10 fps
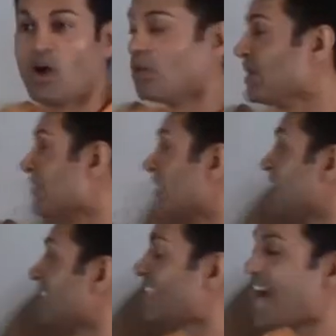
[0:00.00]
We've
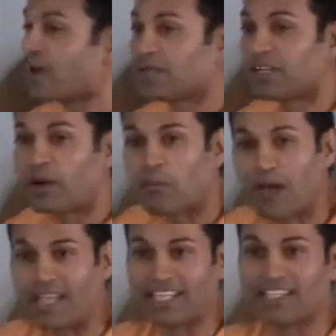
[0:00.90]
clouded our
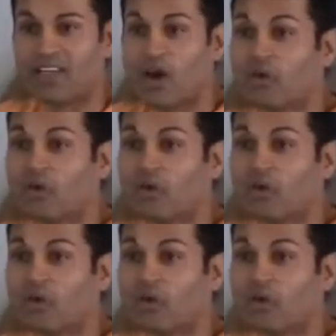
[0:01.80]
mind.